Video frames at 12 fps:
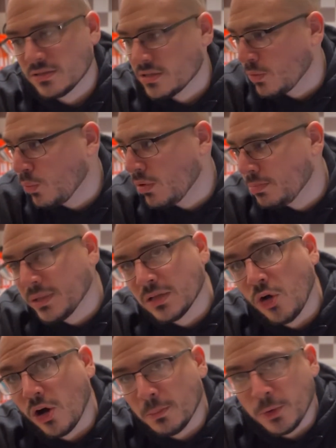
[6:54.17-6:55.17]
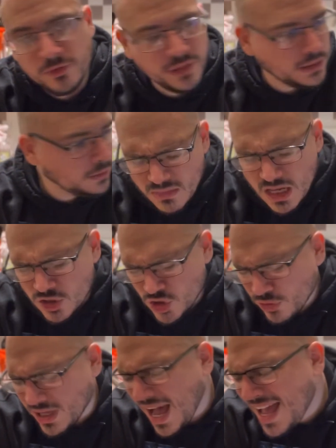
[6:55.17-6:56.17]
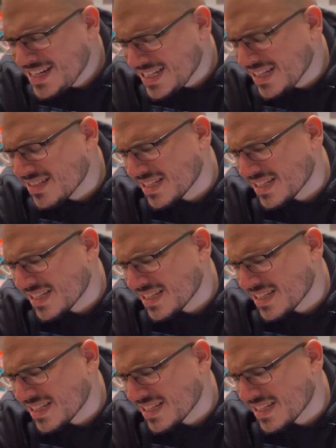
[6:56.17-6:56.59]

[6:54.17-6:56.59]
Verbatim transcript: It's like one big, long movie. So the ideas